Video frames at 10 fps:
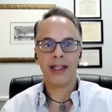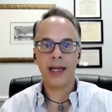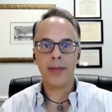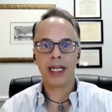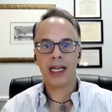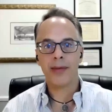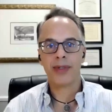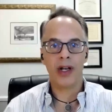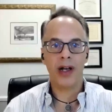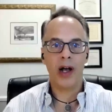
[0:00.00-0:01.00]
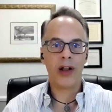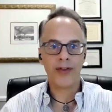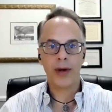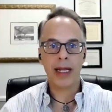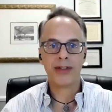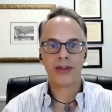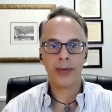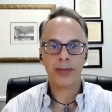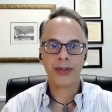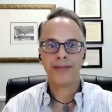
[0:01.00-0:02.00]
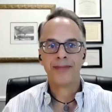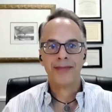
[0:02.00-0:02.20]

then becomes all of our men's groups.